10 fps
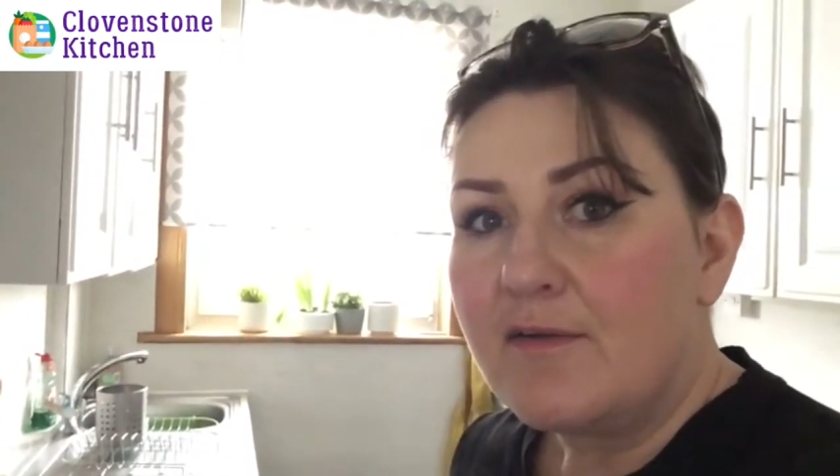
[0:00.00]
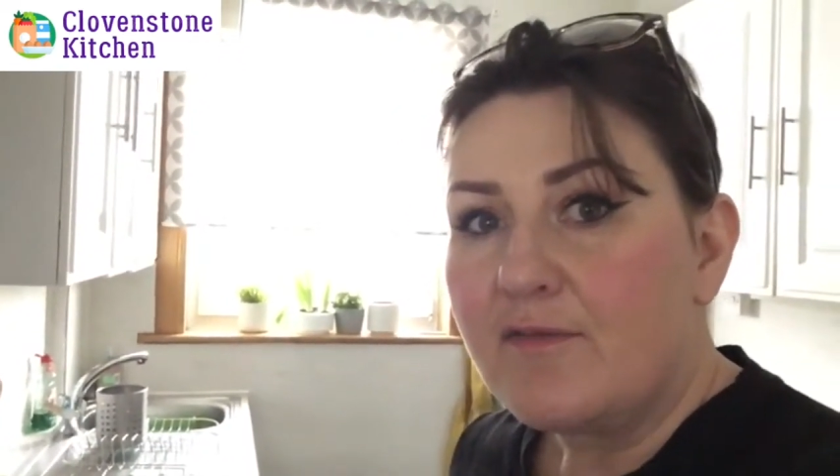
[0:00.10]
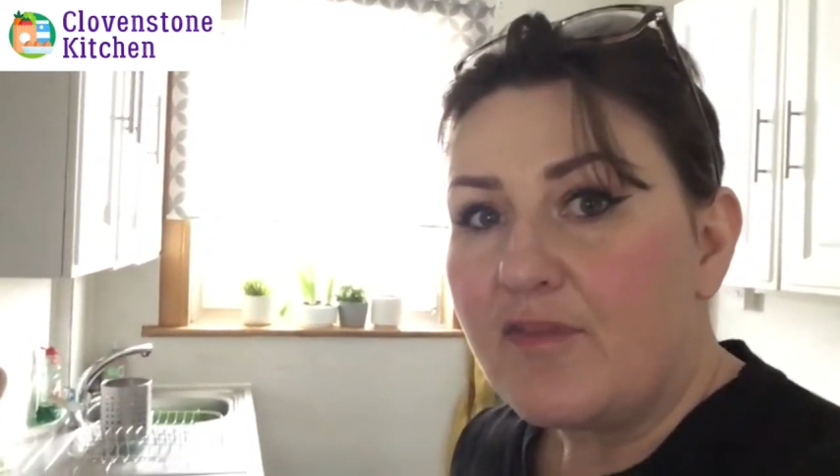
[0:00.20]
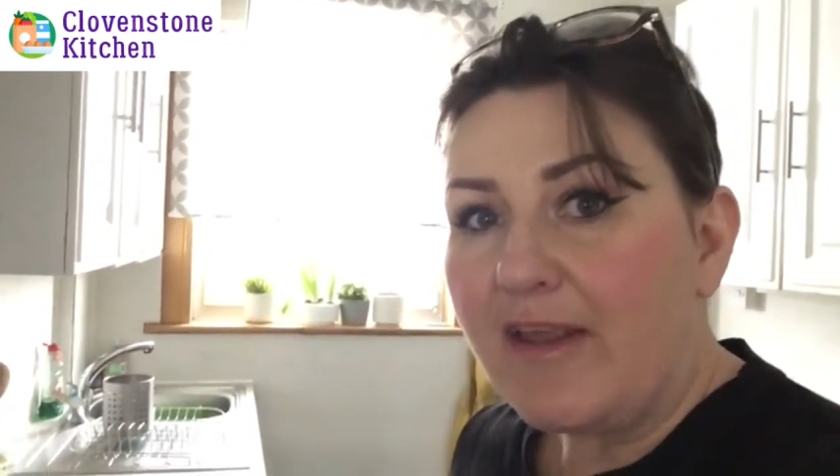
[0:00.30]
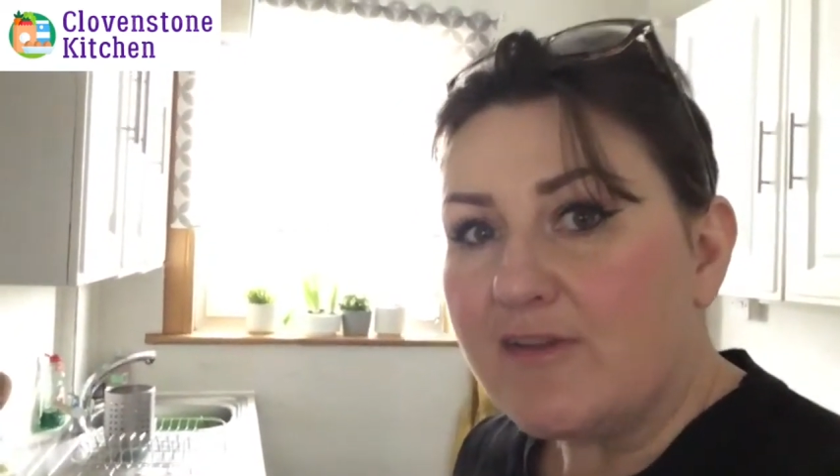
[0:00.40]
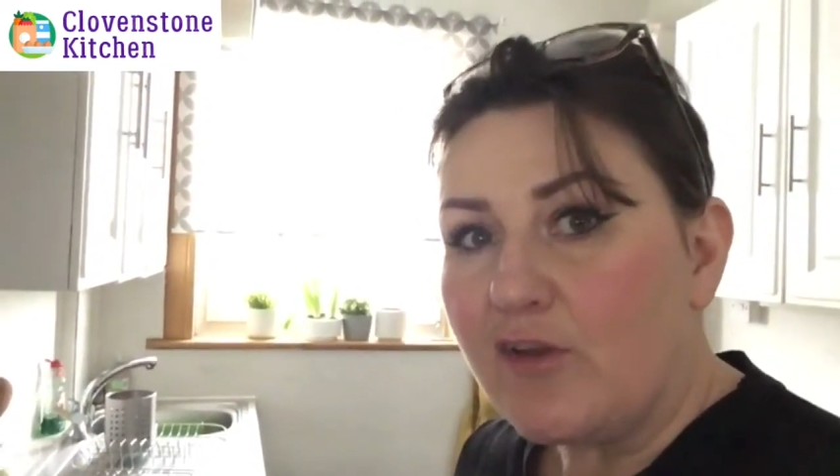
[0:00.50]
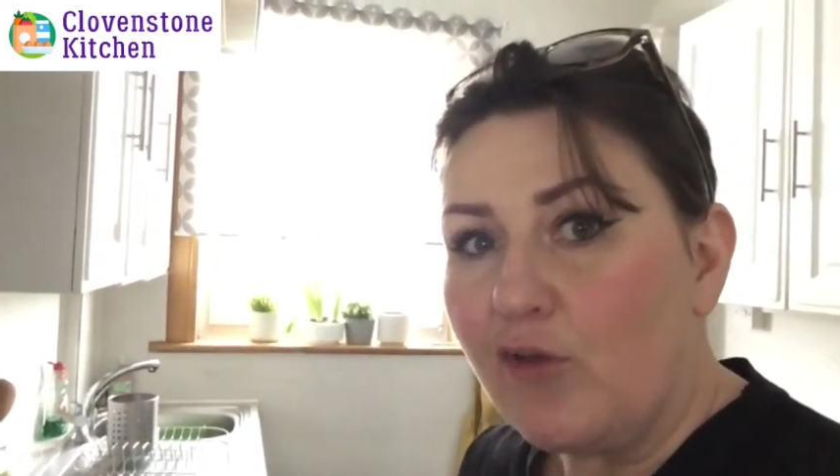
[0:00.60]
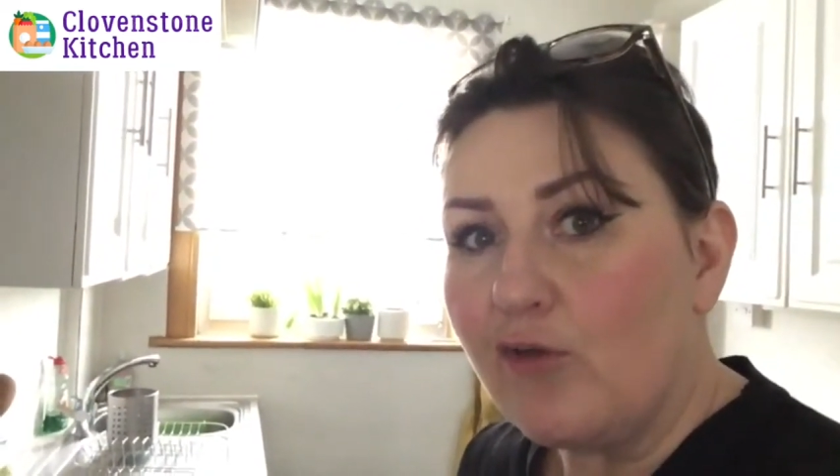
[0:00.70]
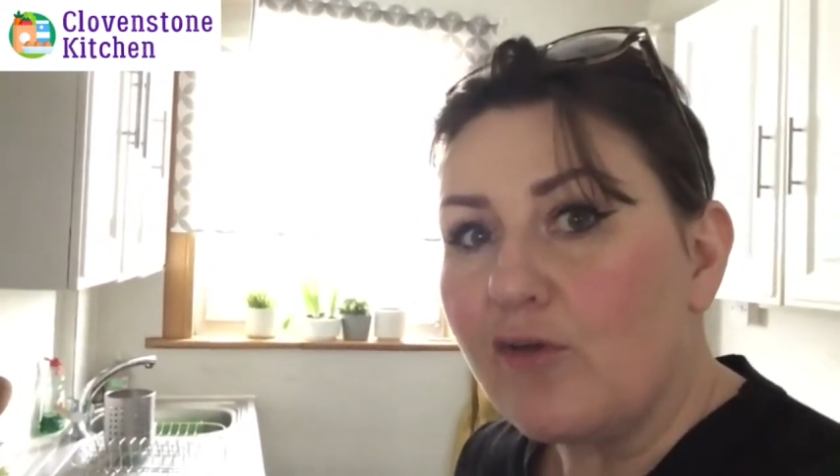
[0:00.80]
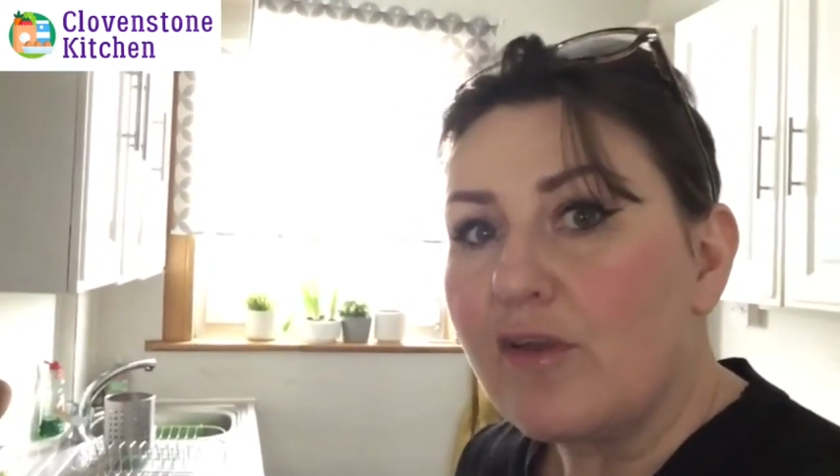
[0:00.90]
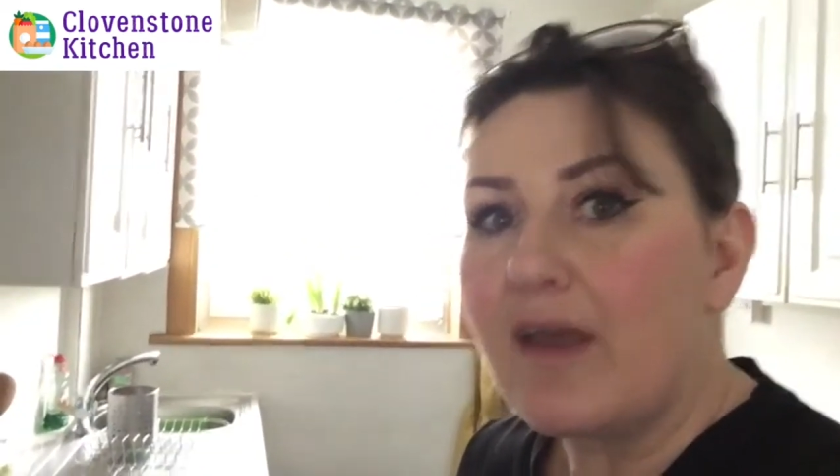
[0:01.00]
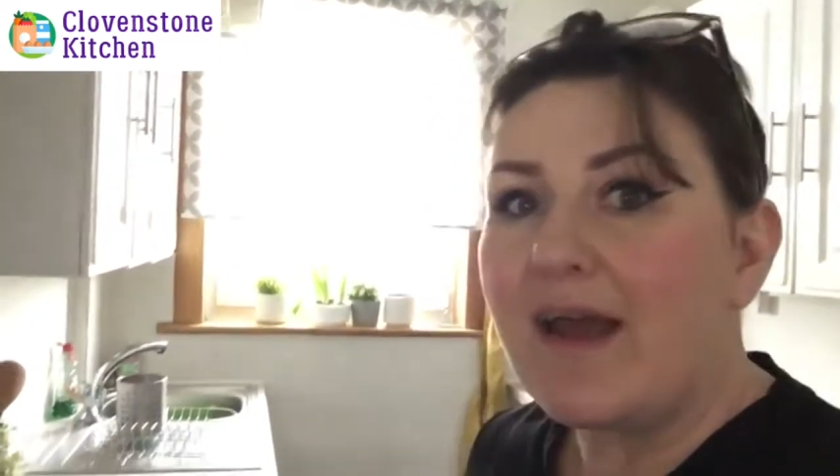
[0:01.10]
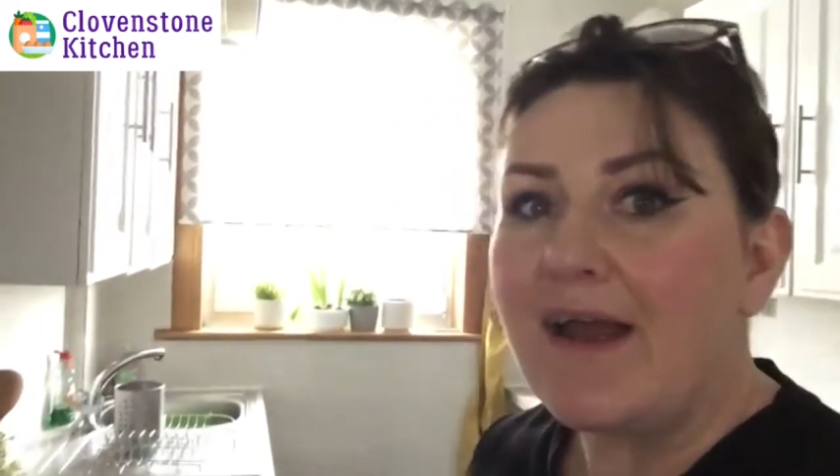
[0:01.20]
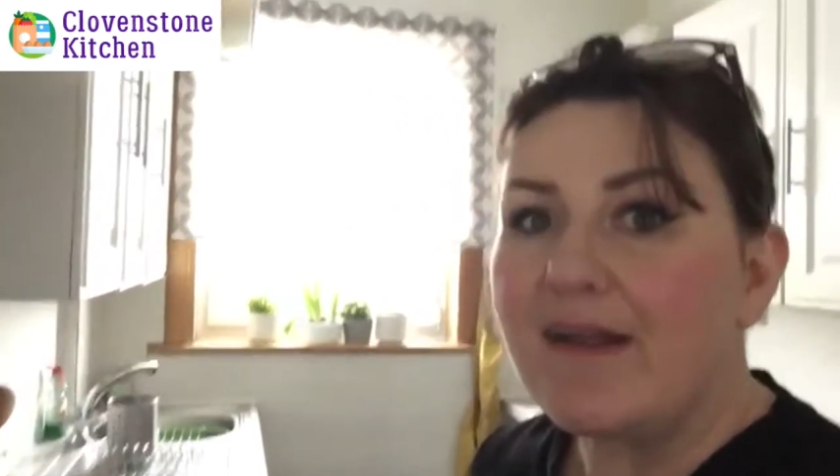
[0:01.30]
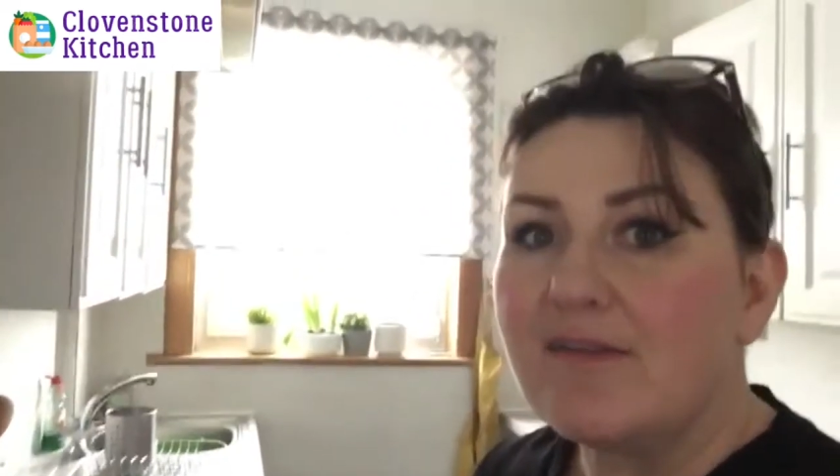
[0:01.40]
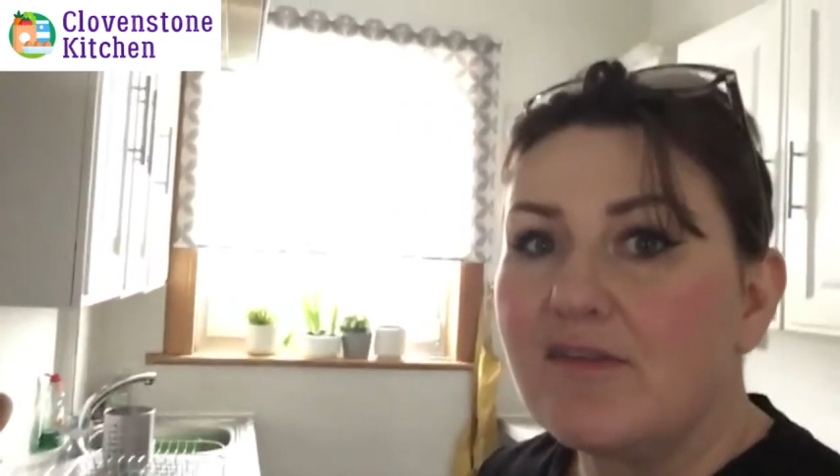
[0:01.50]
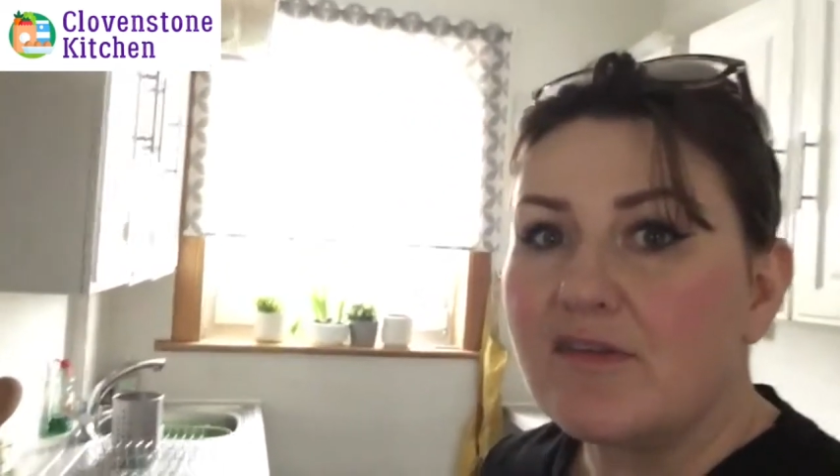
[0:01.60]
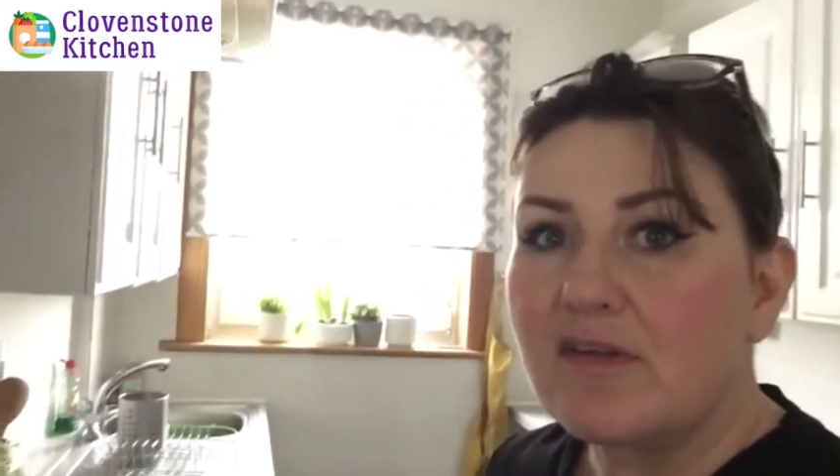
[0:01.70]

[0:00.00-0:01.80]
thing to cook, and